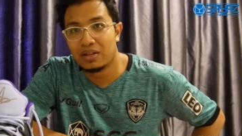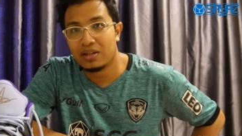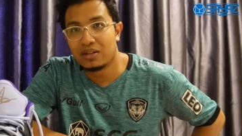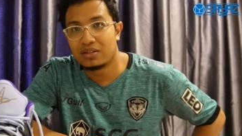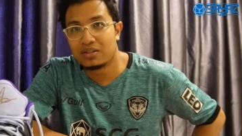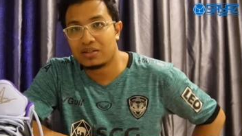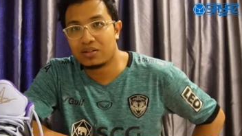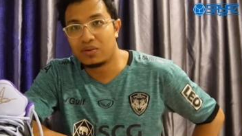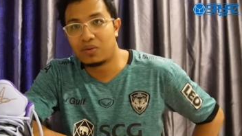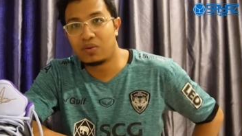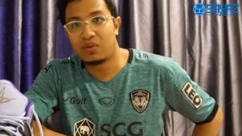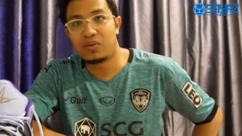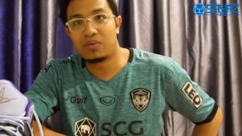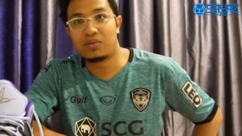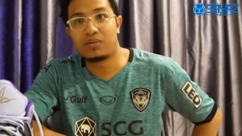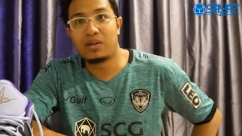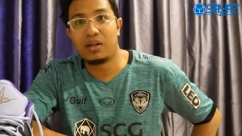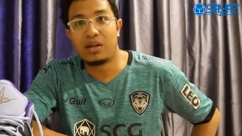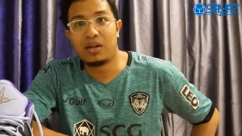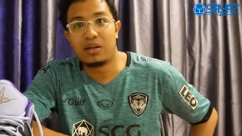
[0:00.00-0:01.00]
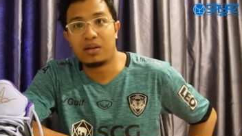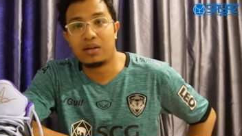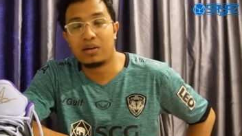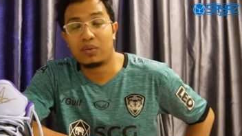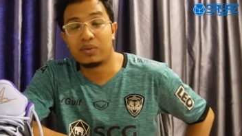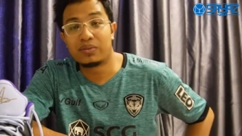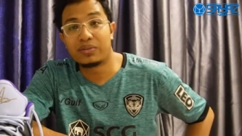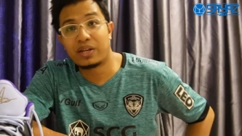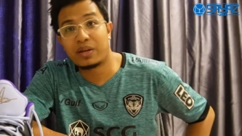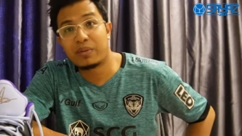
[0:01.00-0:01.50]
So
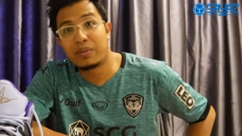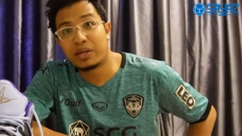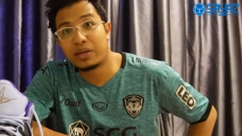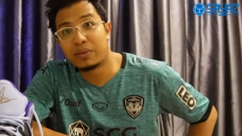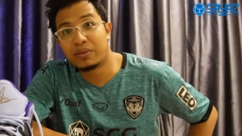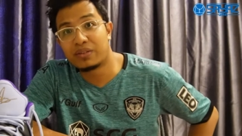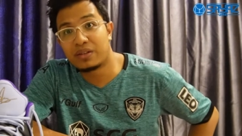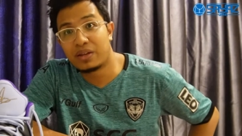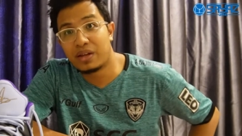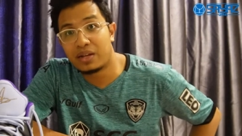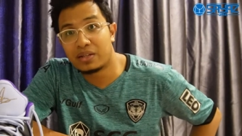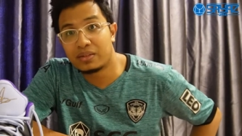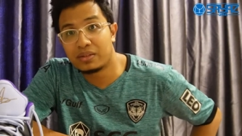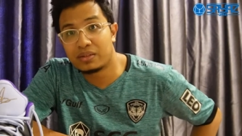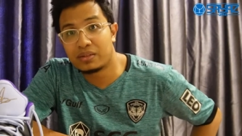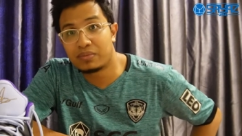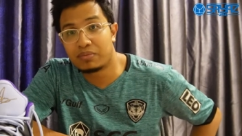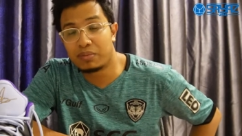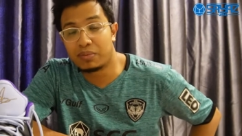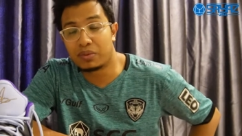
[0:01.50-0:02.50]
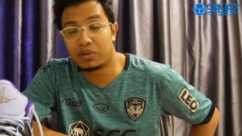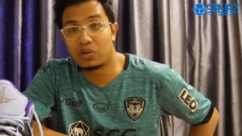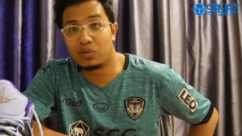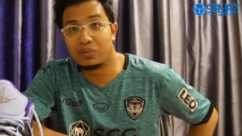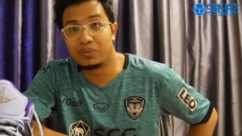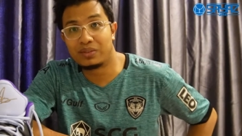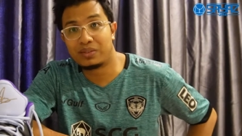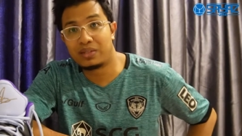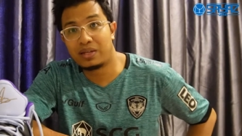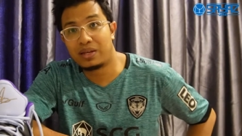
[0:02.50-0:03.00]
once again, my name is Sayas. People call
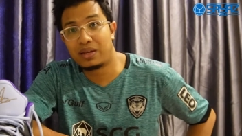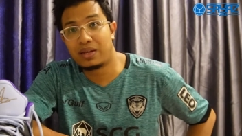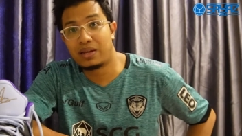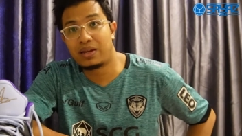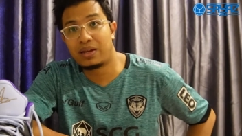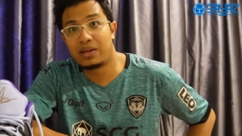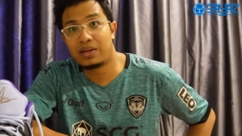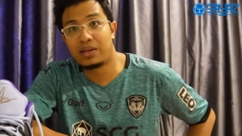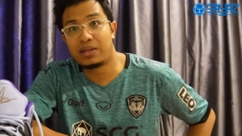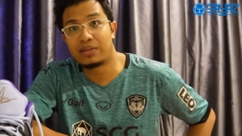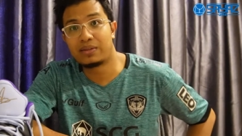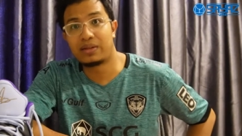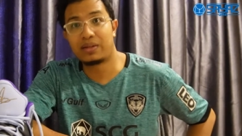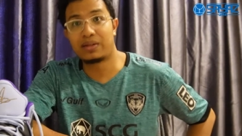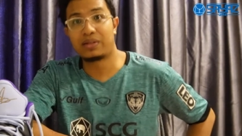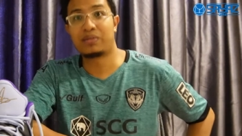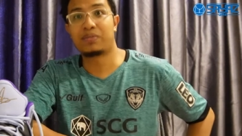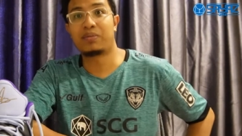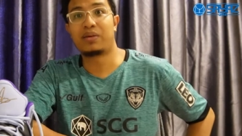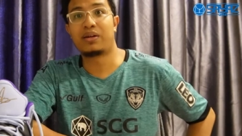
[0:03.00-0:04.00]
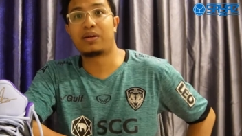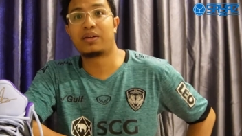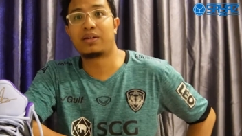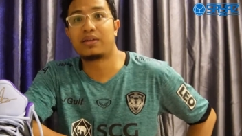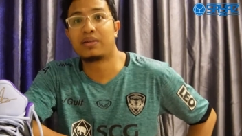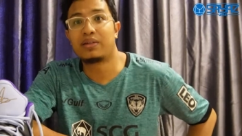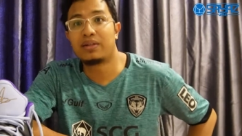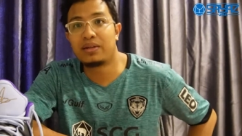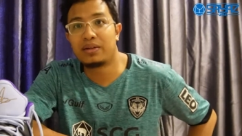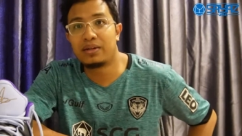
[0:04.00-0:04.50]
me Say, and that is my
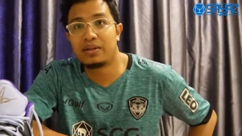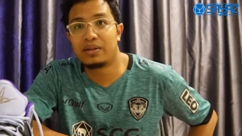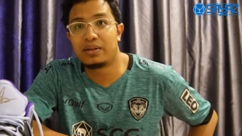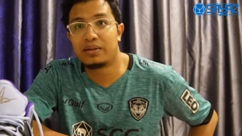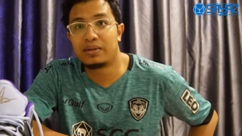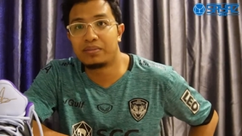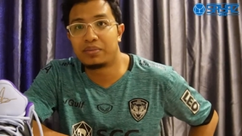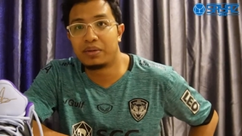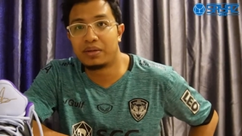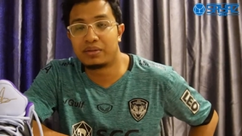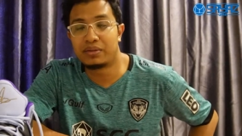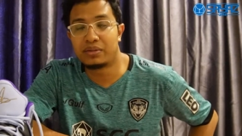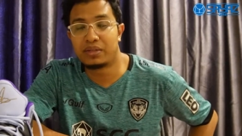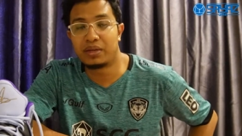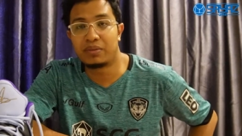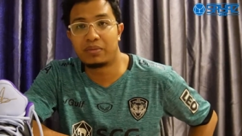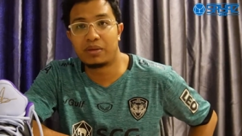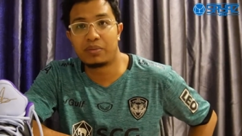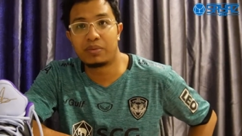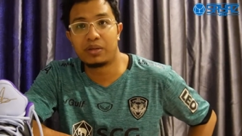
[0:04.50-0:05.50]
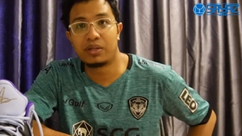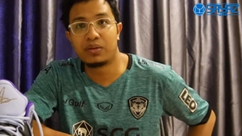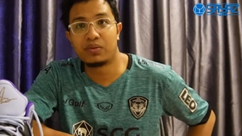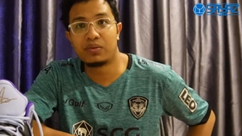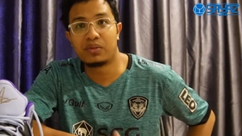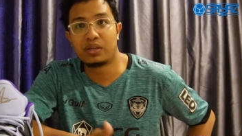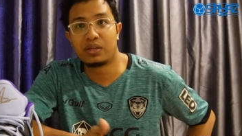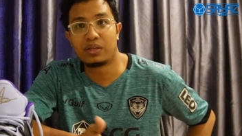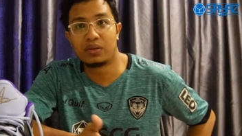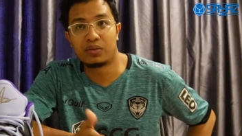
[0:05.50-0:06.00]
parents' name. I've been
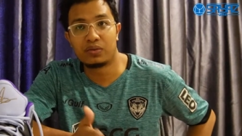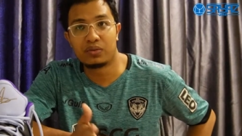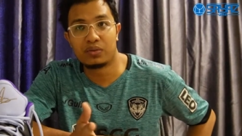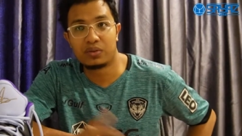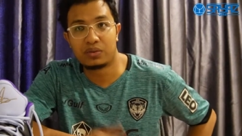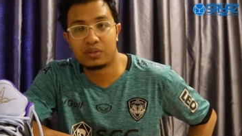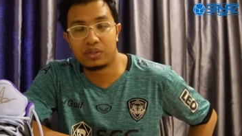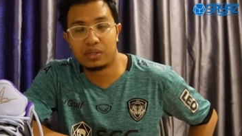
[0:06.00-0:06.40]
using those